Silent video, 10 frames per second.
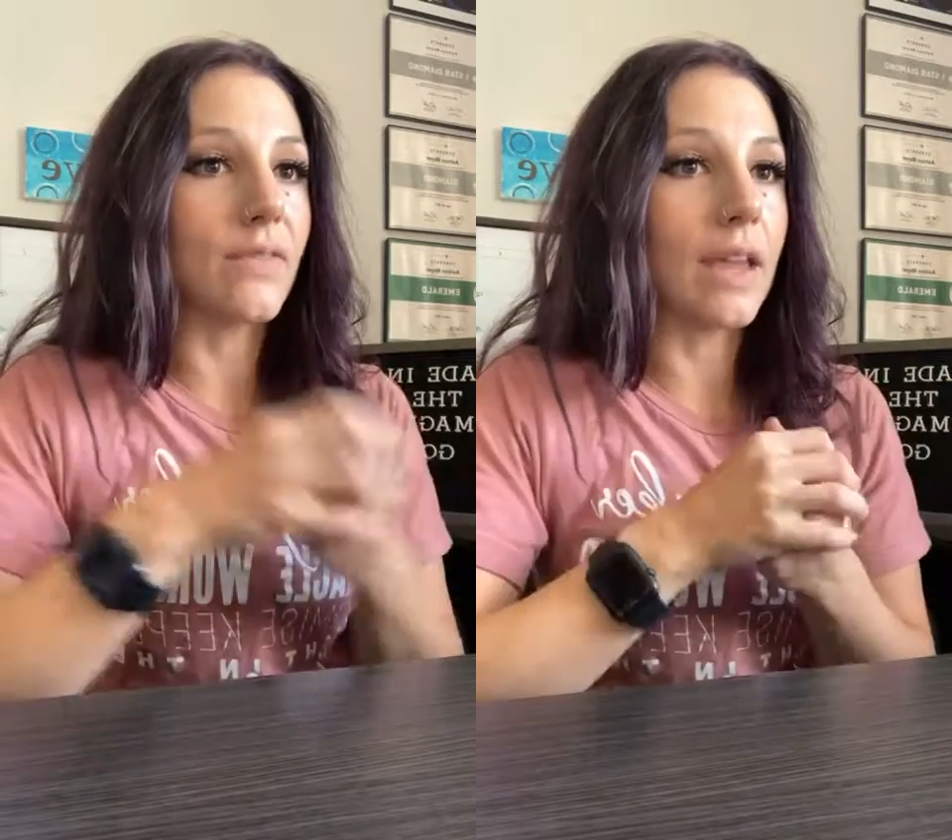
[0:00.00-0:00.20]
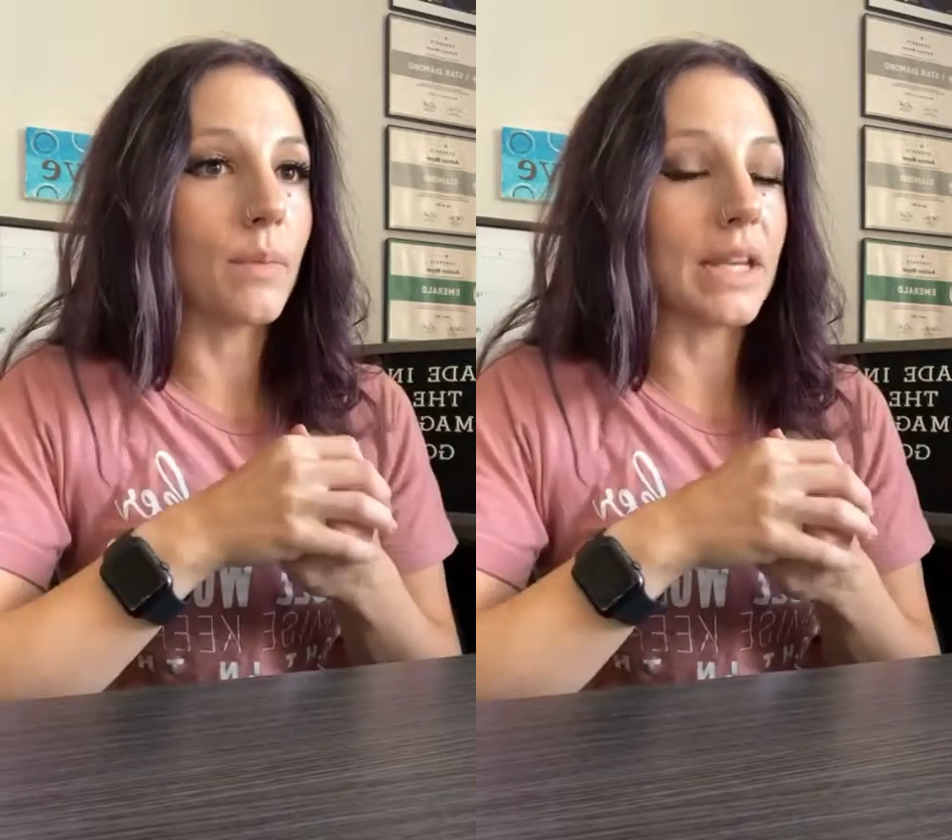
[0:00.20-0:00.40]

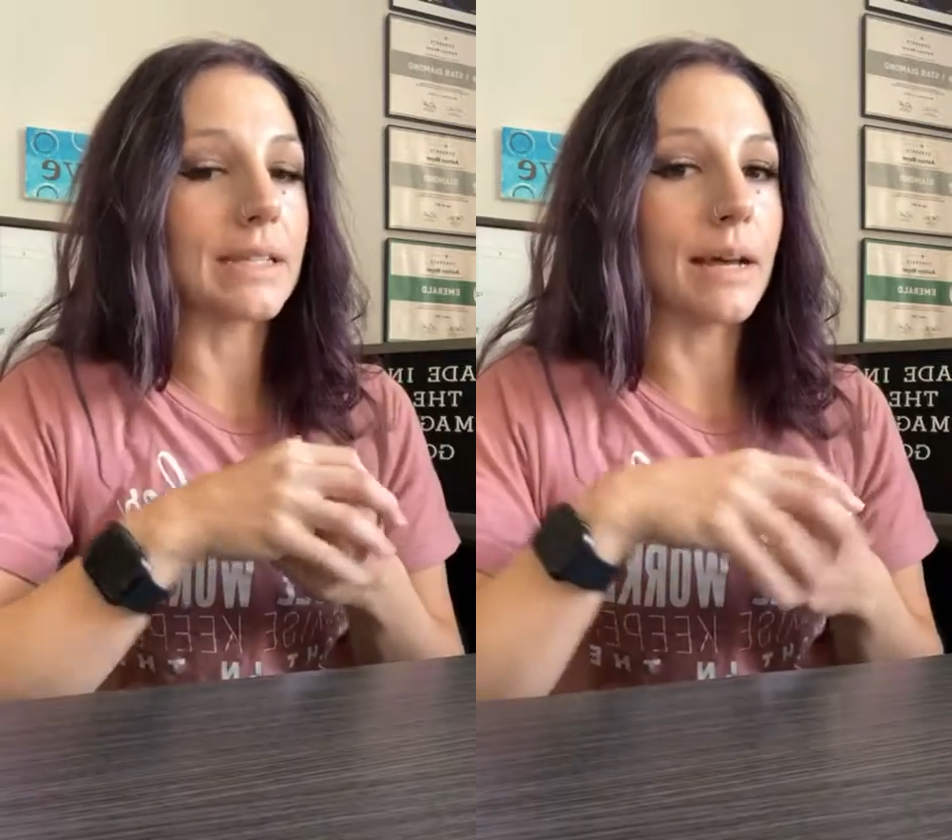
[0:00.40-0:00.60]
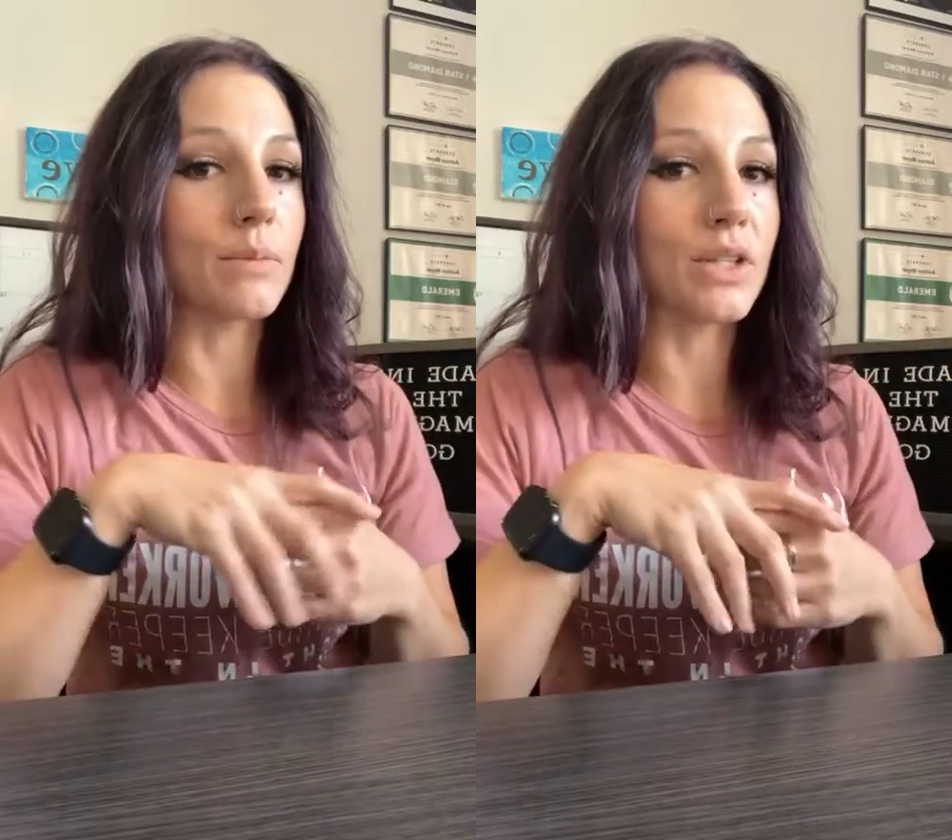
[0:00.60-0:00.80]
families.
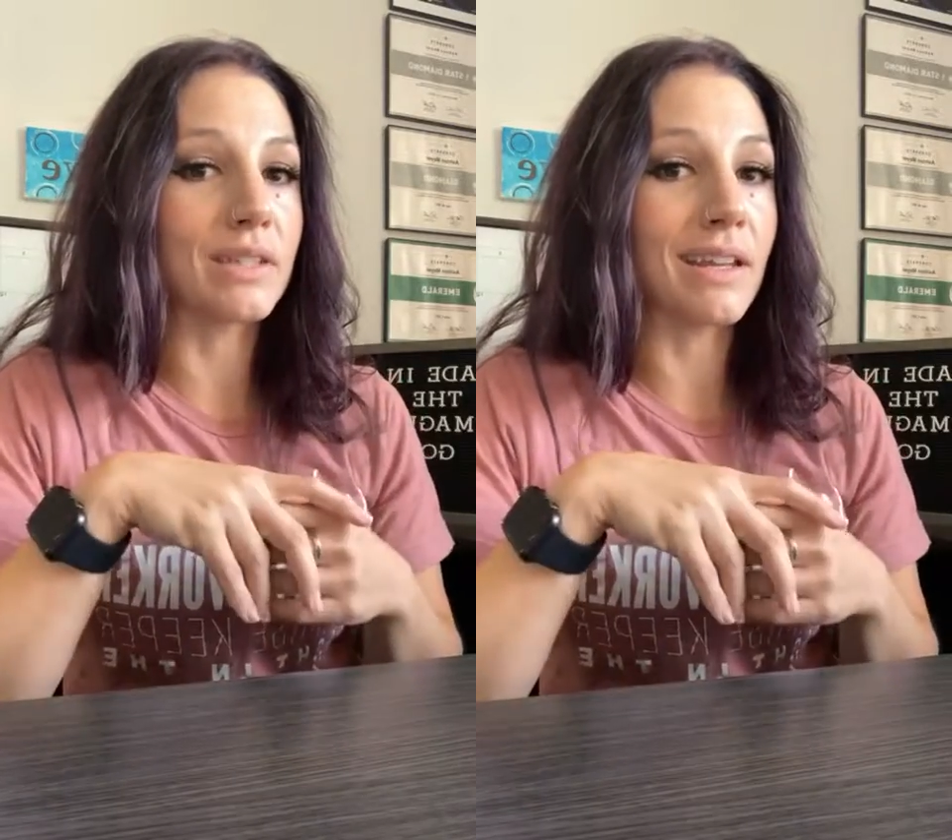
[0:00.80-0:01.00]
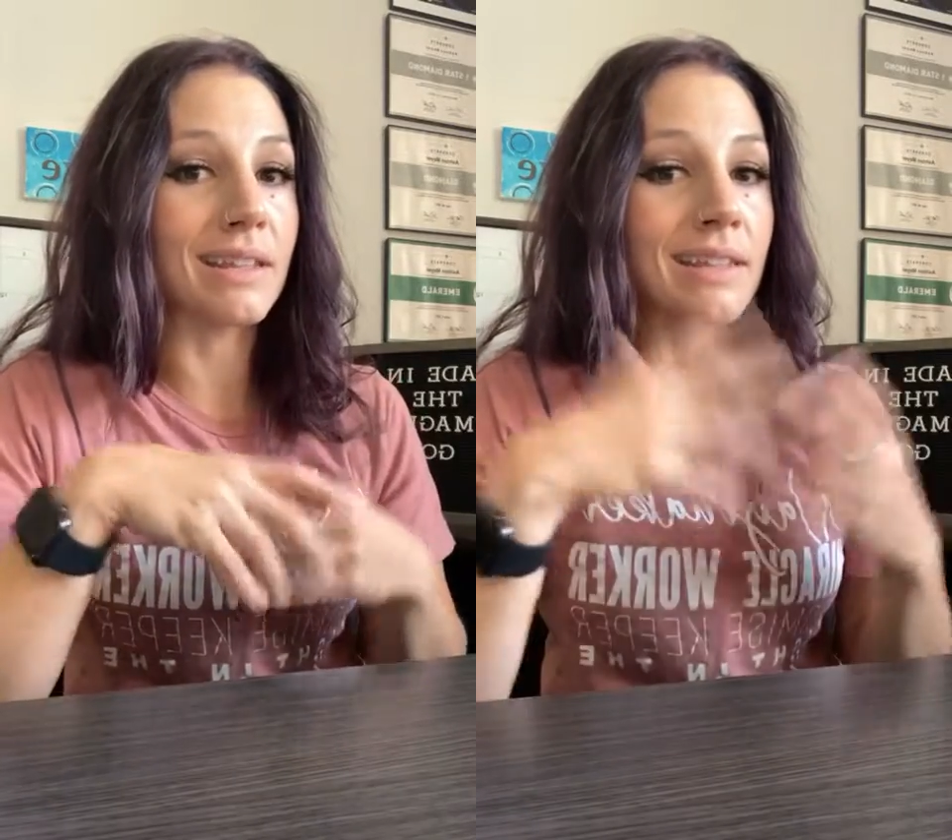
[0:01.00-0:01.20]
I'm just
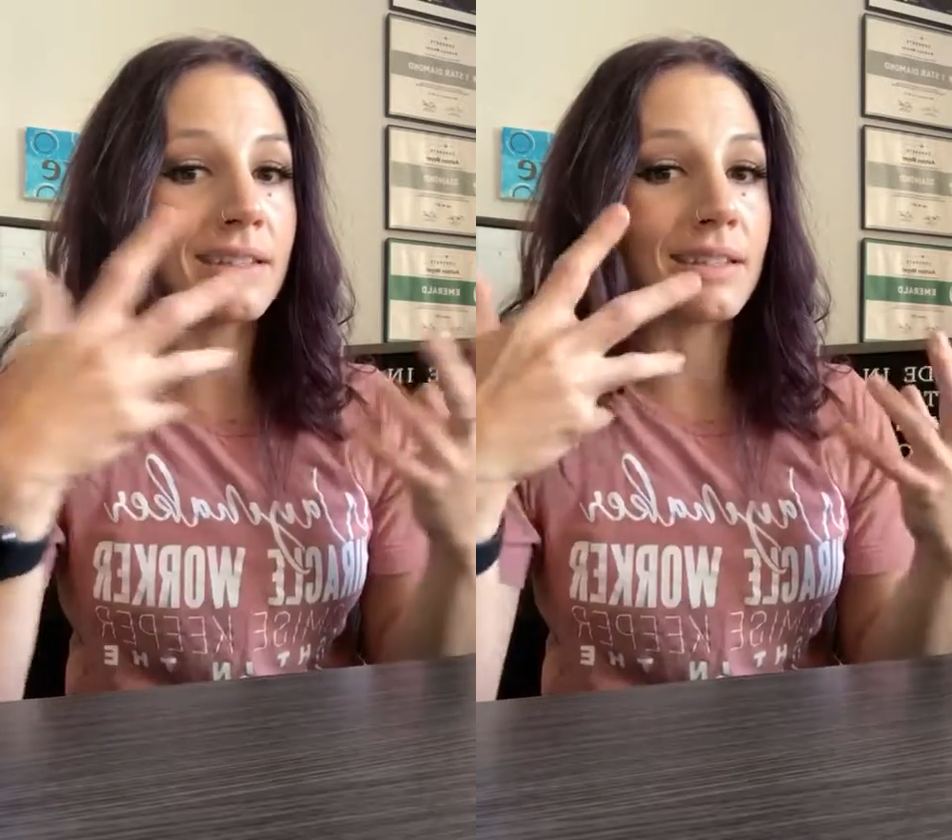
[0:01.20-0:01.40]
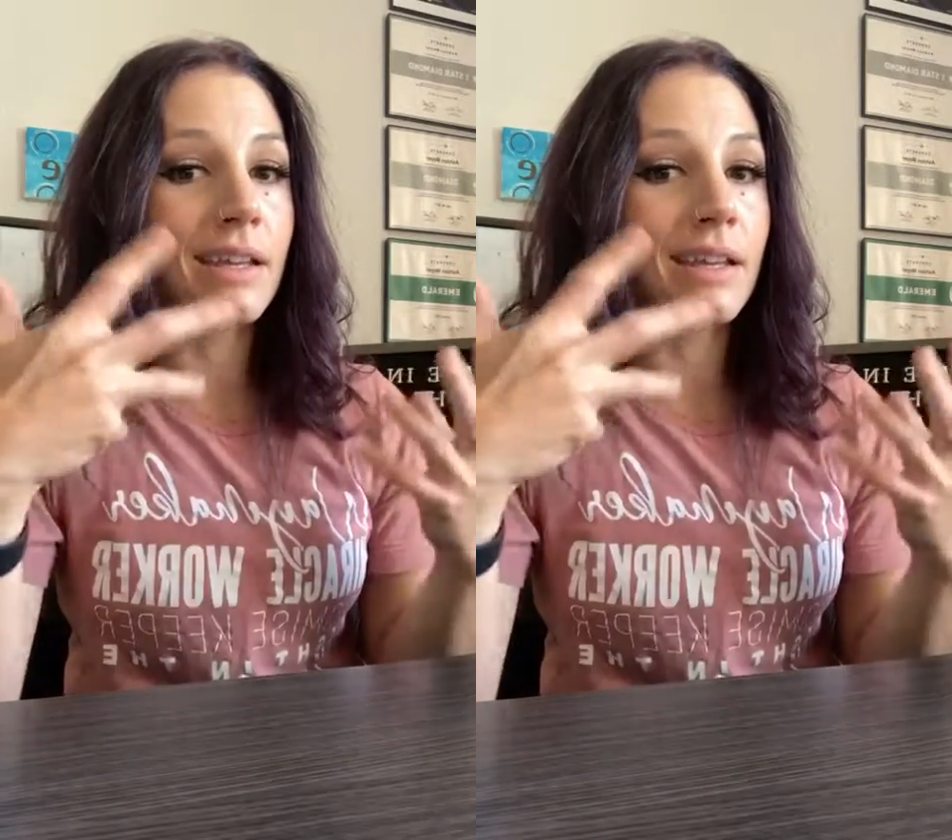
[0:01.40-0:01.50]
like this